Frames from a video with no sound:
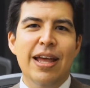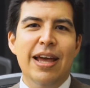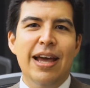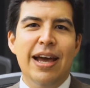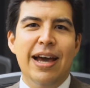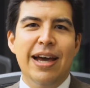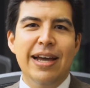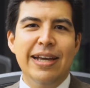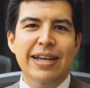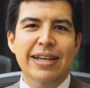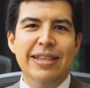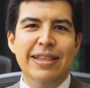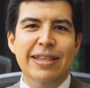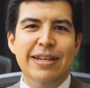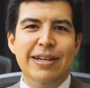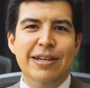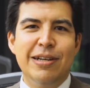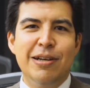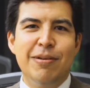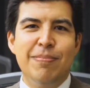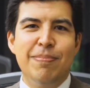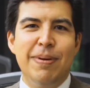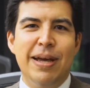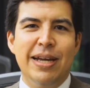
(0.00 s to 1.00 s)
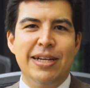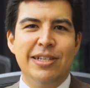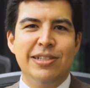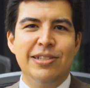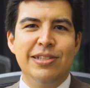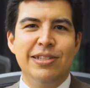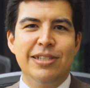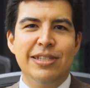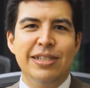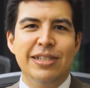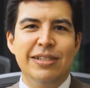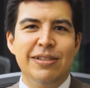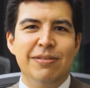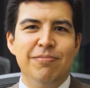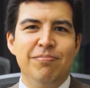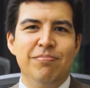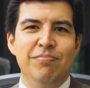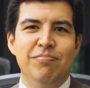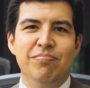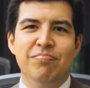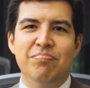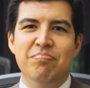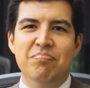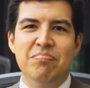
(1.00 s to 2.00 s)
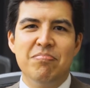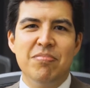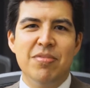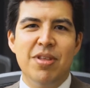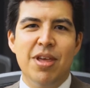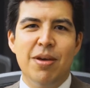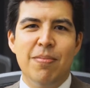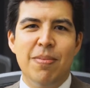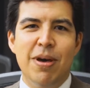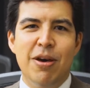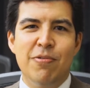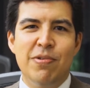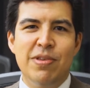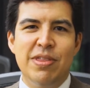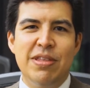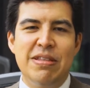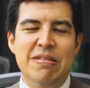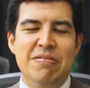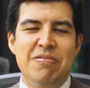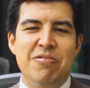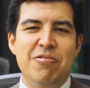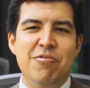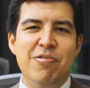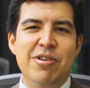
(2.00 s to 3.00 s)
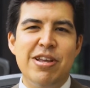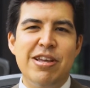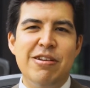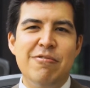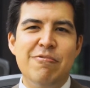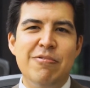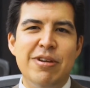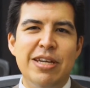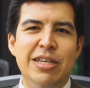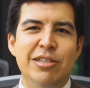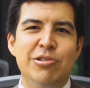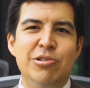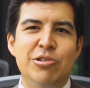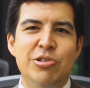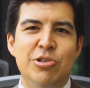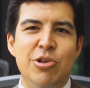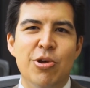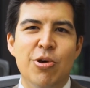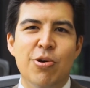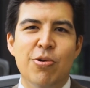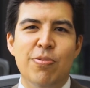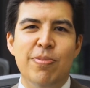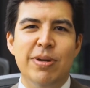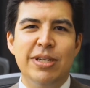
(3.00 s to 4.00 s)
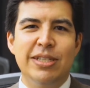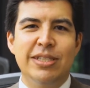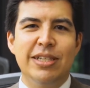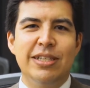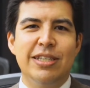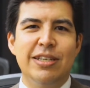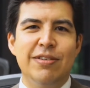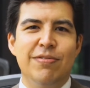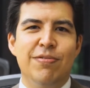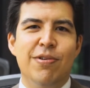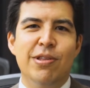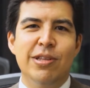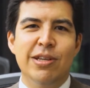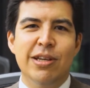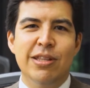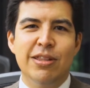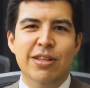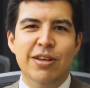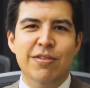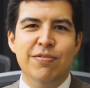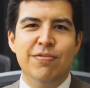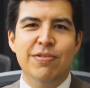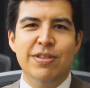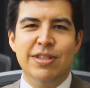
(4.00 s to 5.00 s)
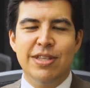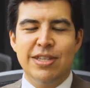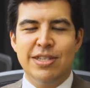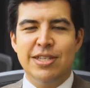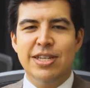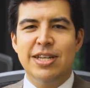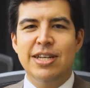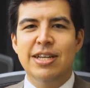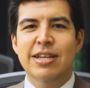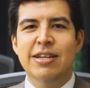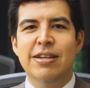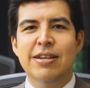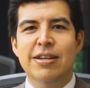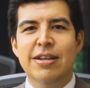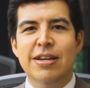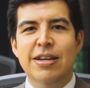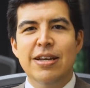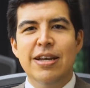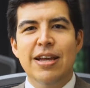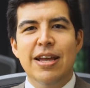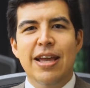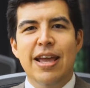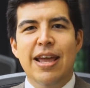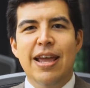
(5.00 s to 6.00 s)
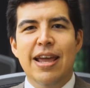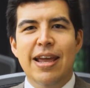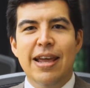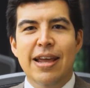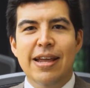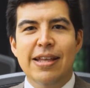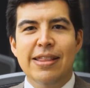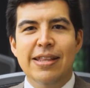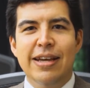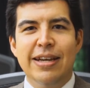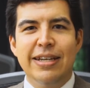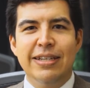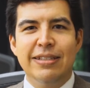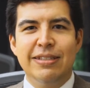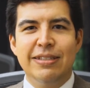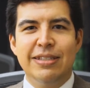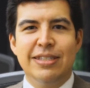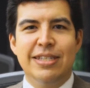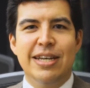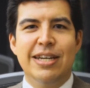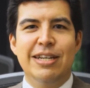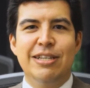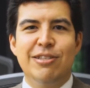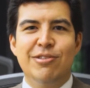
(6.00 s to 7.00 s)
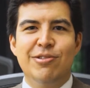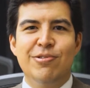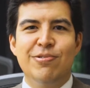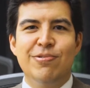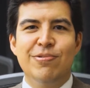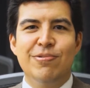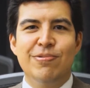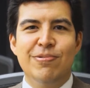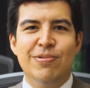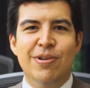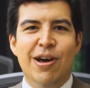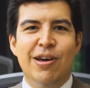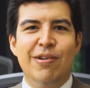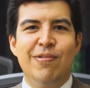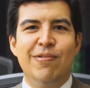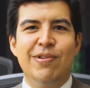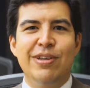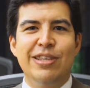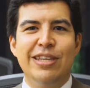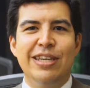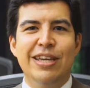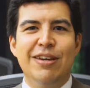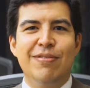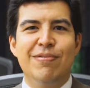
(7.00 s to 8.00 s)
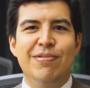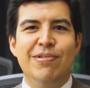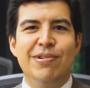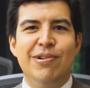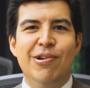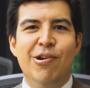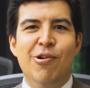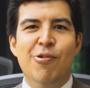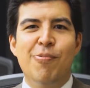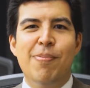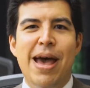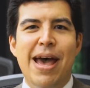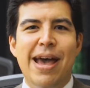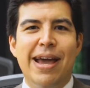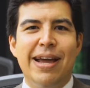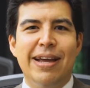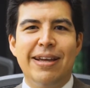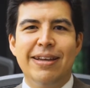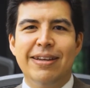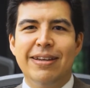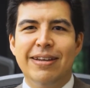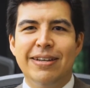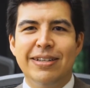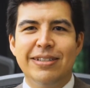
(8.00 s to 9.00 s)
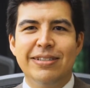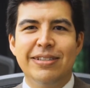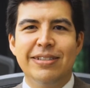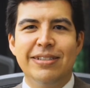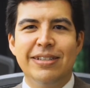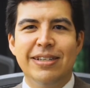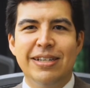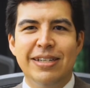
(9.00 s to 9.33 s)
I ended up actually about within 3 weeks or so, basically falling in love with the city. And I decided to not really ever go back, actually.